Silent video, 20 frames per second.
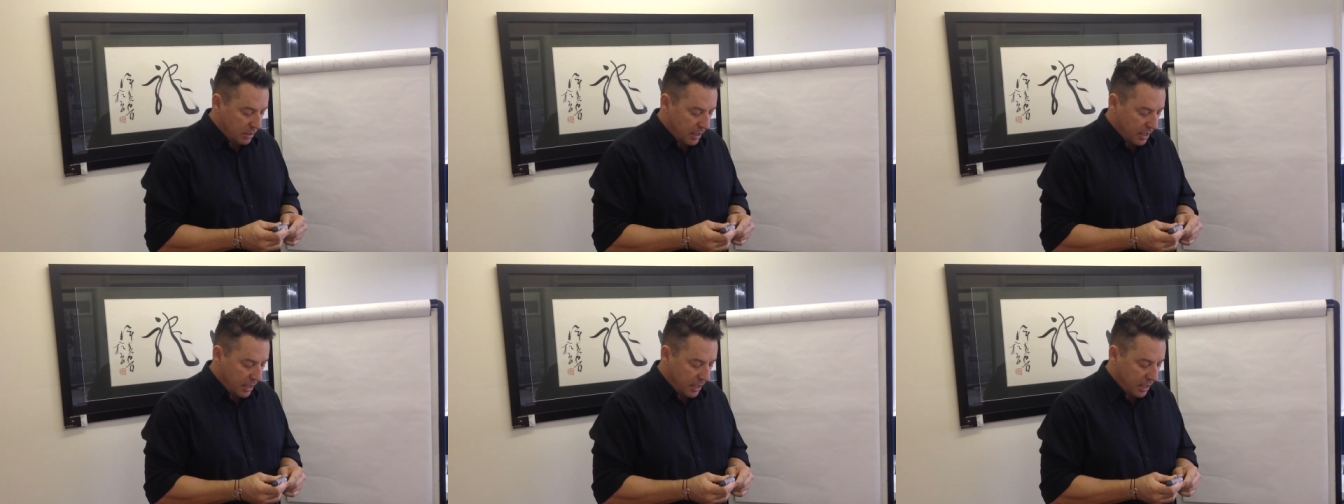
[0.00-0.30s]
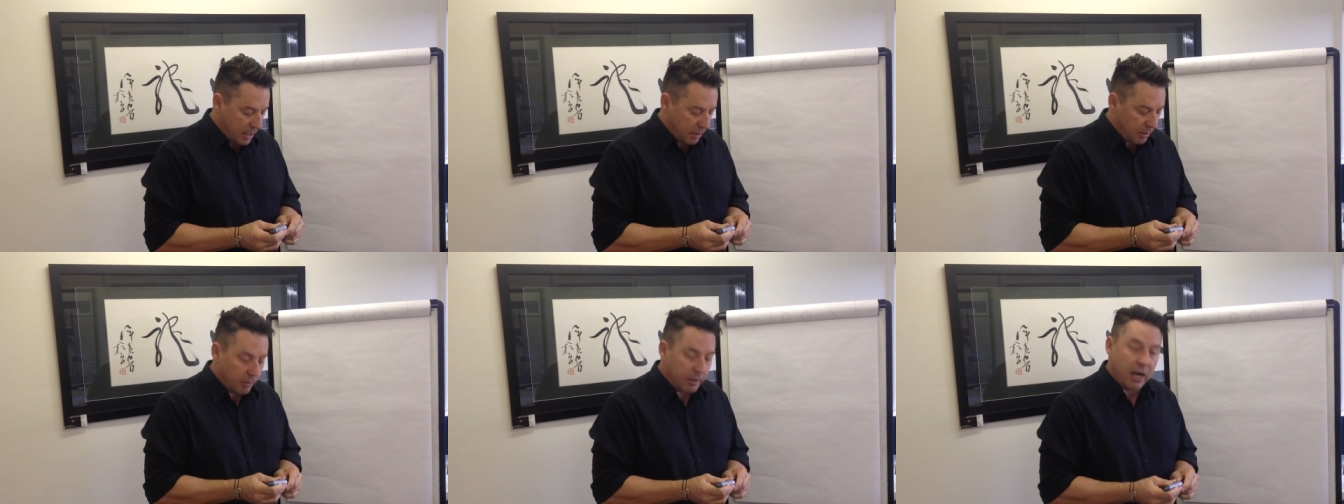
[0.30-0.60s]

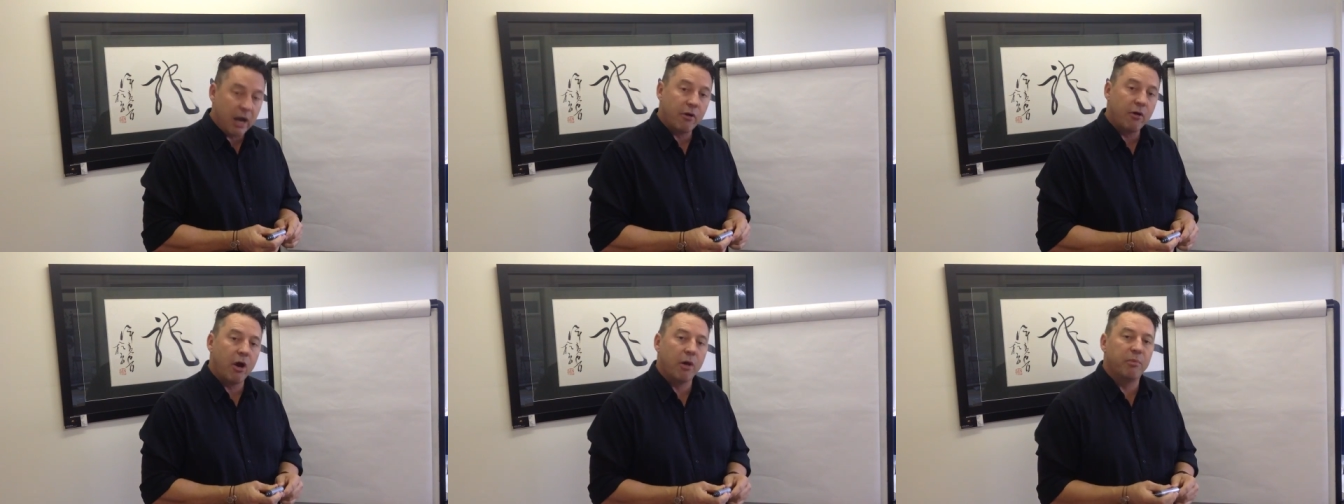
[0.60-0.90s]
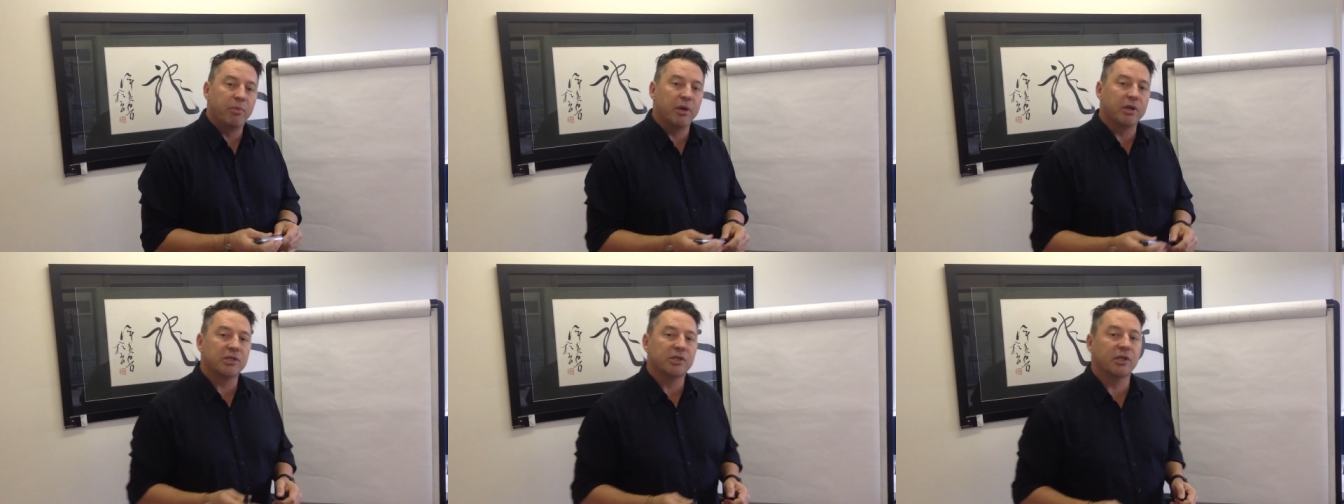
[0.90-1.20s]
in our
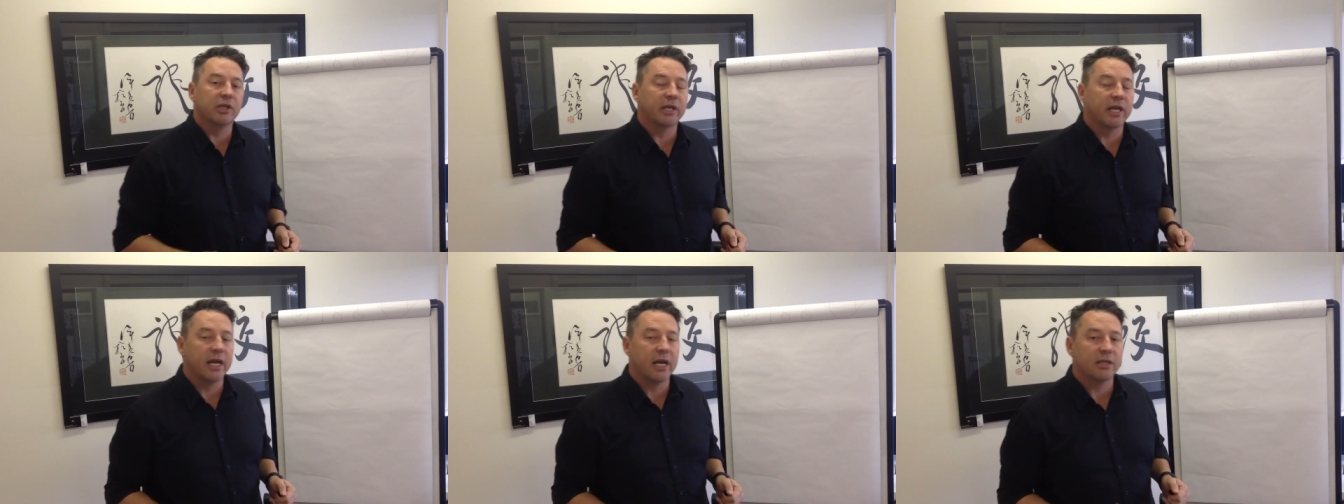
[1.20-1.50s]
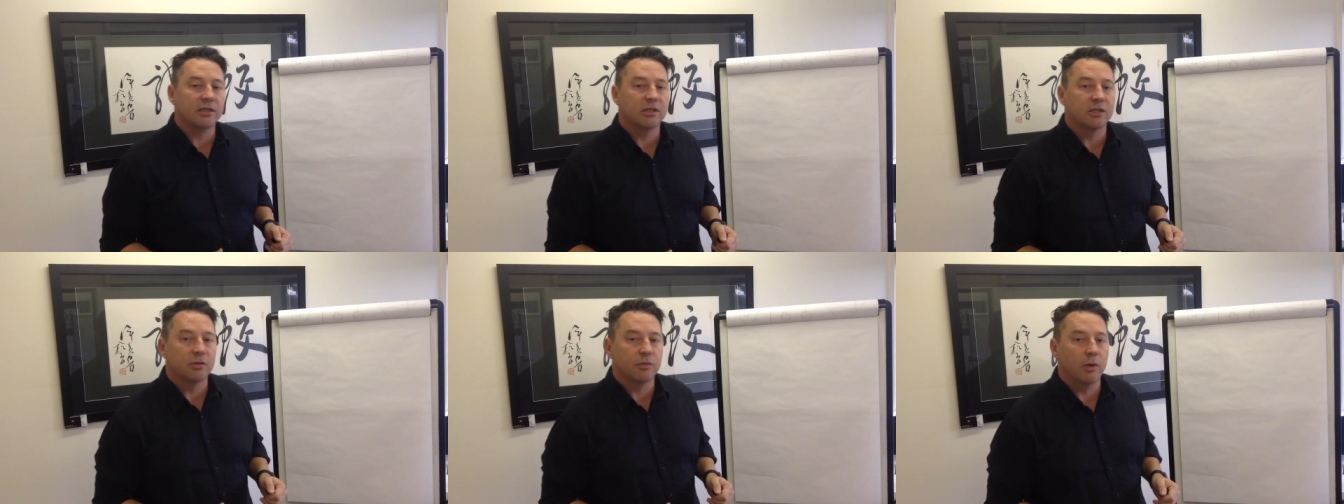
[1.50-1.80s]
own personal
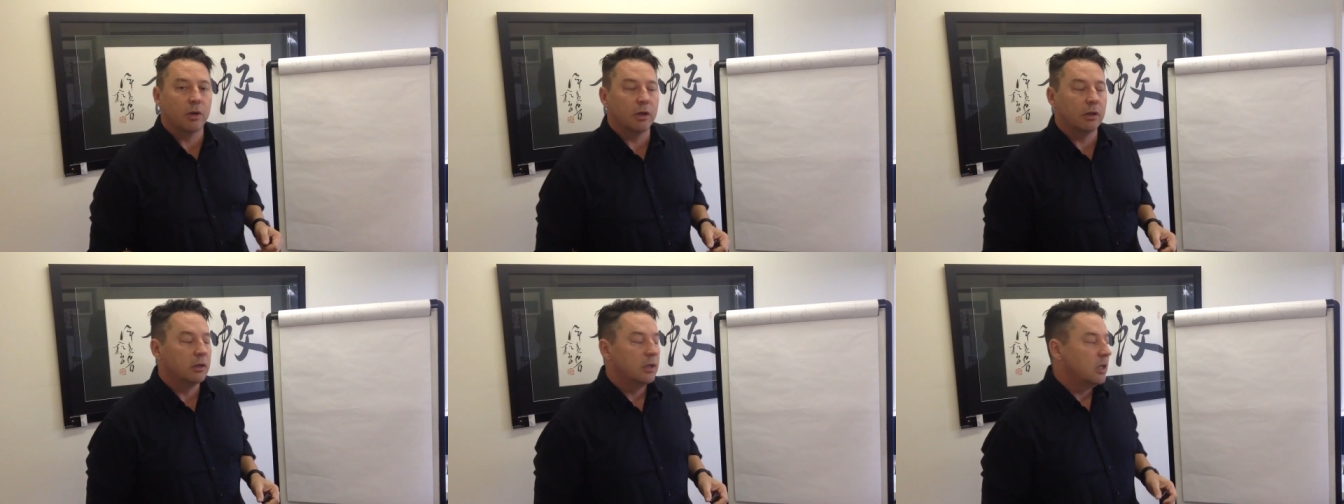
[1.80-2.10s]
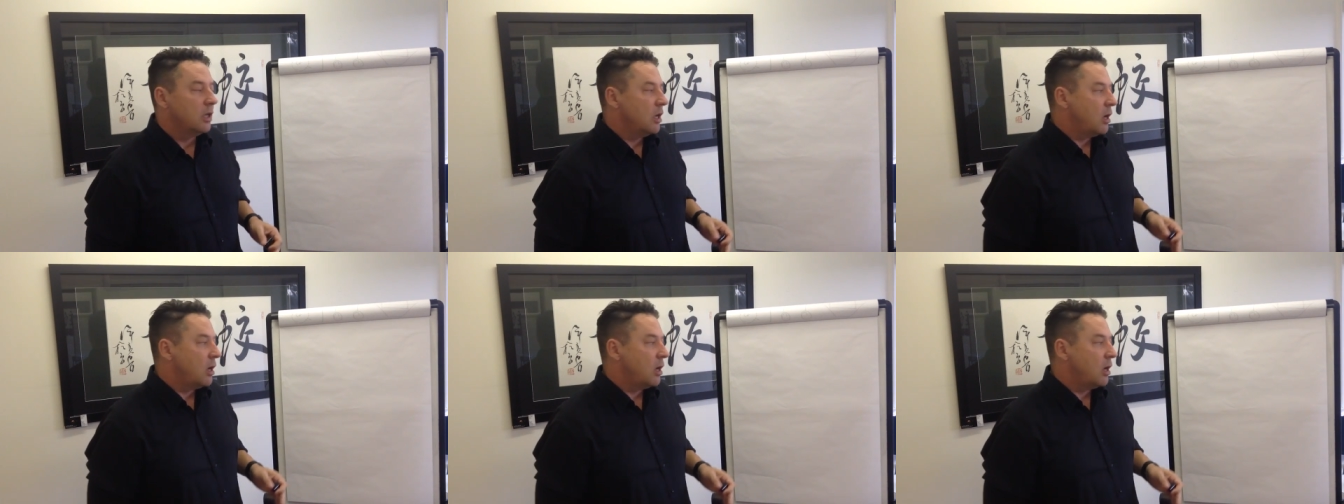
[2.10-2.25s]
accounts as well.